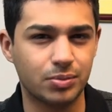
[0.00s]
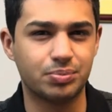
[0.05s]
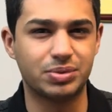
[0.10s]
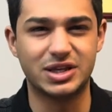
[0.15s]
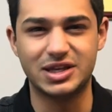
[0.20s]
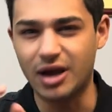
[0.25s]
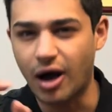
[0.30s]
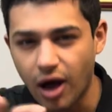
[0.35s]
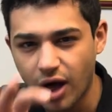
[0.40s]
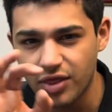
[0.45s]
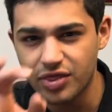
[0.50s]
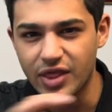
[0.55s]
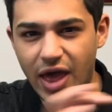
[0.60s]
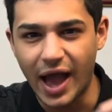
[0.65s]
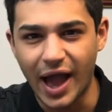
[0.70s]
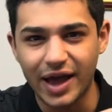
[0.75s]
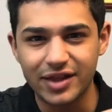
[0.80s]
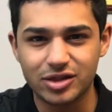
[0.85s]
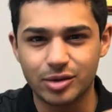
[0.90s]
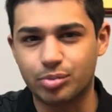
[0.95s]
beyond
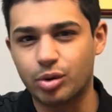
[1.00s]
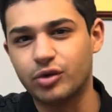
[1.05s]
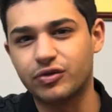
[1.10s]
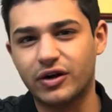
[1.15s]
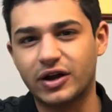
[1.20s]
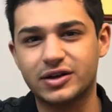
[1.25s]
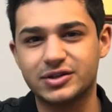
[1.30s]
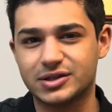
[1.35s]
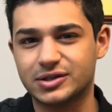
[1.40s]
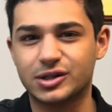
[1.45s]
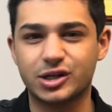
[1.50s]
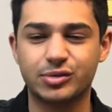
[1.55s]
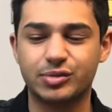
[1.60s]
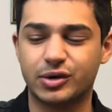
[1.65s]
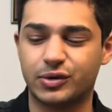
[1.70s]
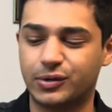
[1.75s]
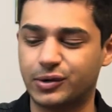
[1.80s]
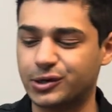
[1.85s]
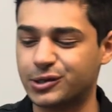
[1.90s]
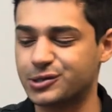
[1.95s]
that, the profile is a little
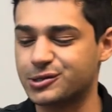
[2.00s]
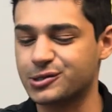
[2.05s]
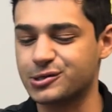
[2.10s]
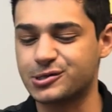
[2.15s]
bit worse.